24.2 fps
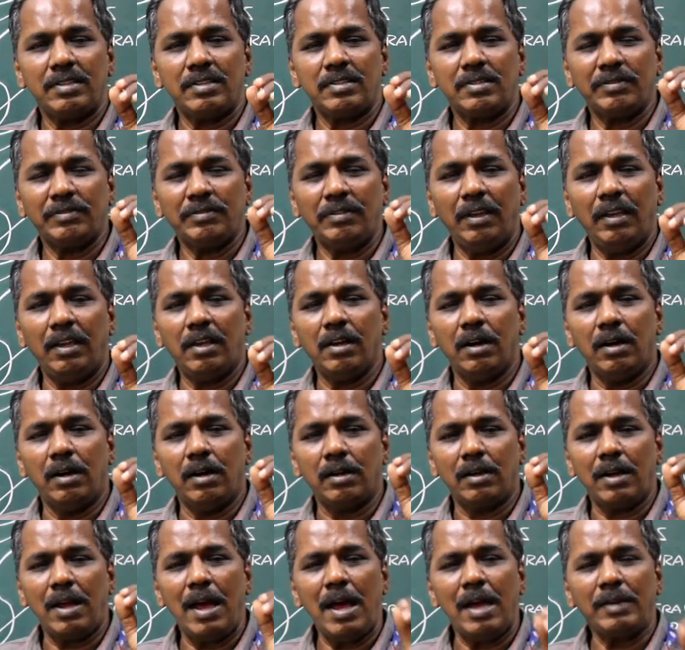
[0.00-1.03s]
is weak
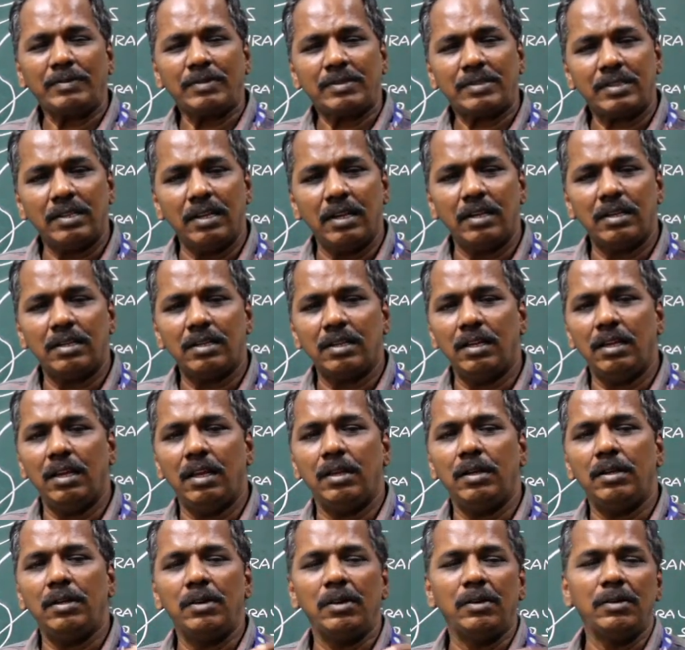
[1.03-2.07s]
or absent
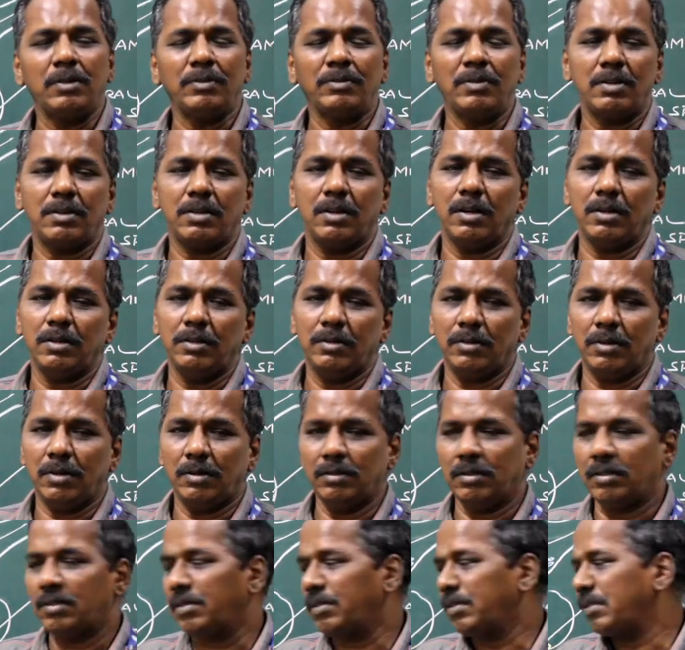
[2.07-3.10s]
in lower motor
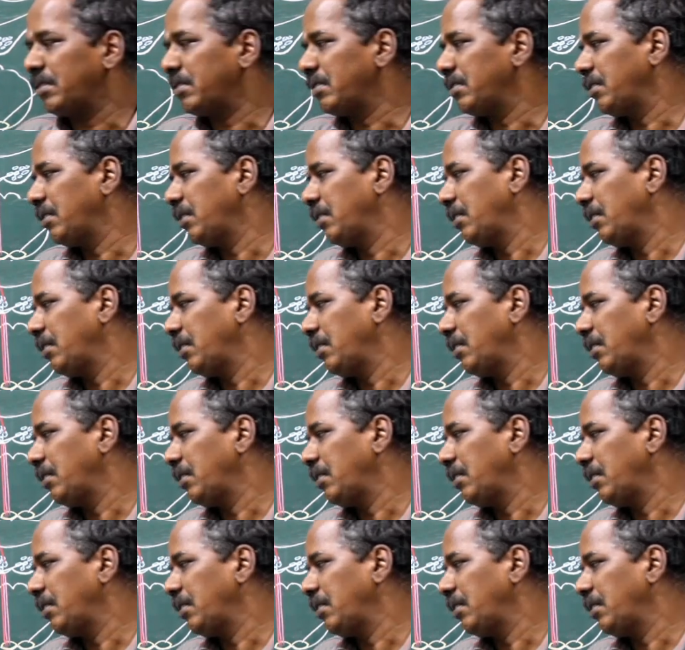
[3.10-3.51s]
neurons.